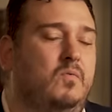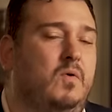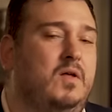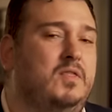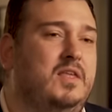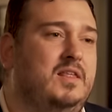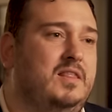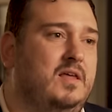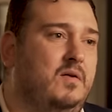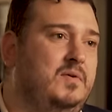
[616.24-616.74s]
one
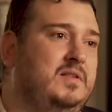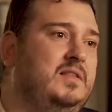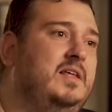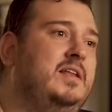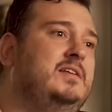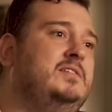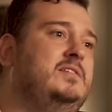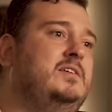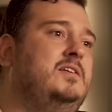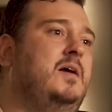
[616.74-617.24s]
thing that we
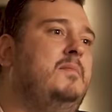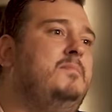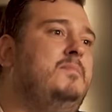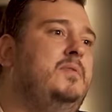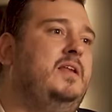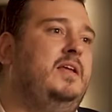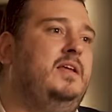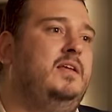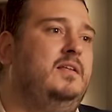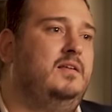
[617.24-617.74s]
did as a
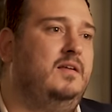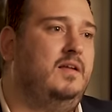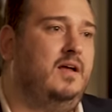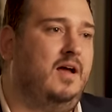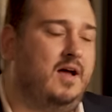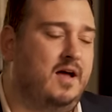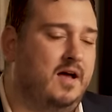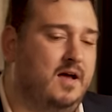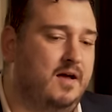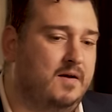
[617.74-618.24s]
company,
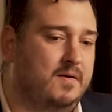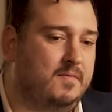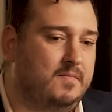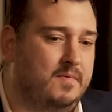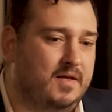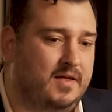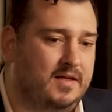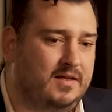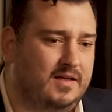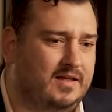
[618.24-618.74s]
by
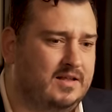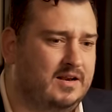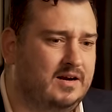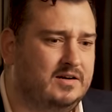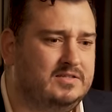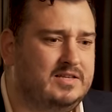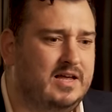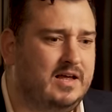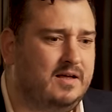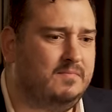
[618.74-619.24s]

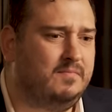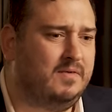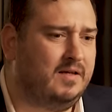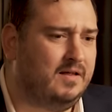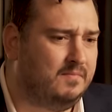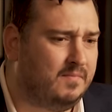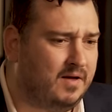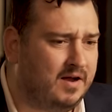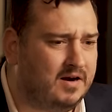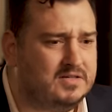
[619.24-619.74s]

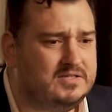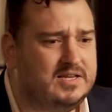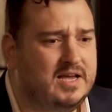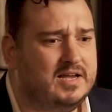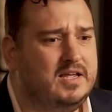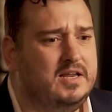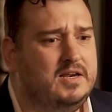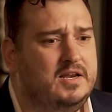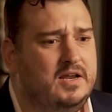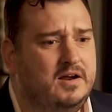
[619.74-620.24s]
our
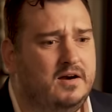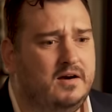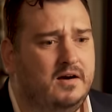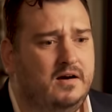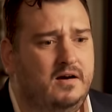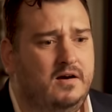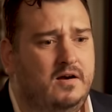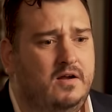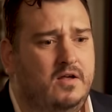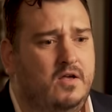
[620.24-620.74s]
second
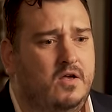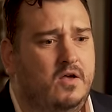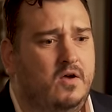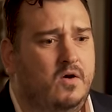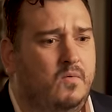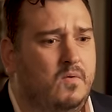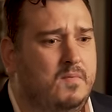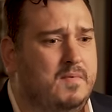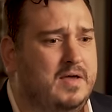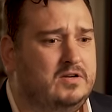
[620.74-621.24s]
year,
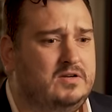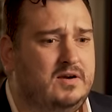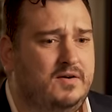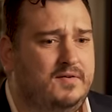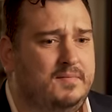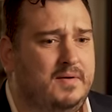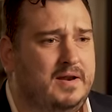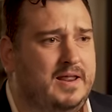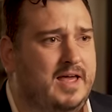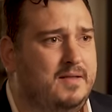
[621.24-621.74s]
we made sure
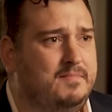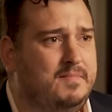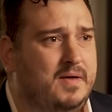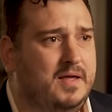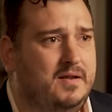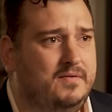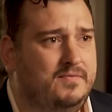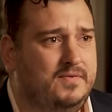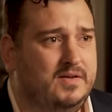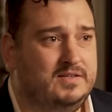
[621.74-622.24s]
everybody had
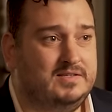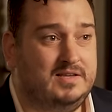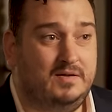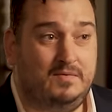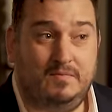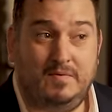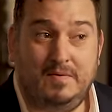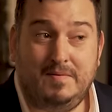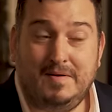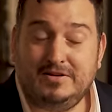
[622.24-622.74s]
benefits.
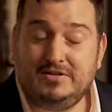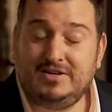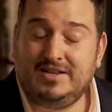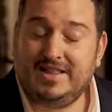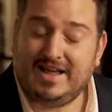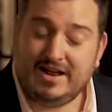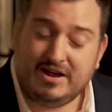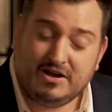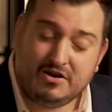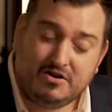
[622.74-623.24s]
And we made sure
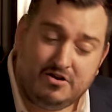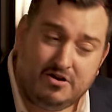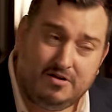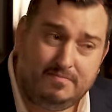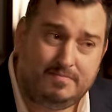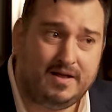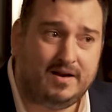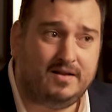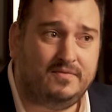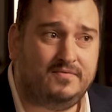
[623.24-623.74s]
they had
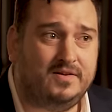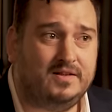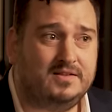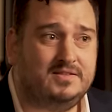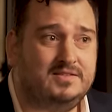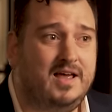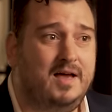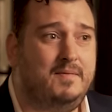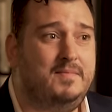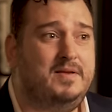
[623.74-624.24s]
good
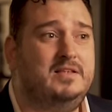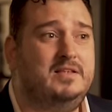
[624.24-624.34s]
benefits. Yeah. That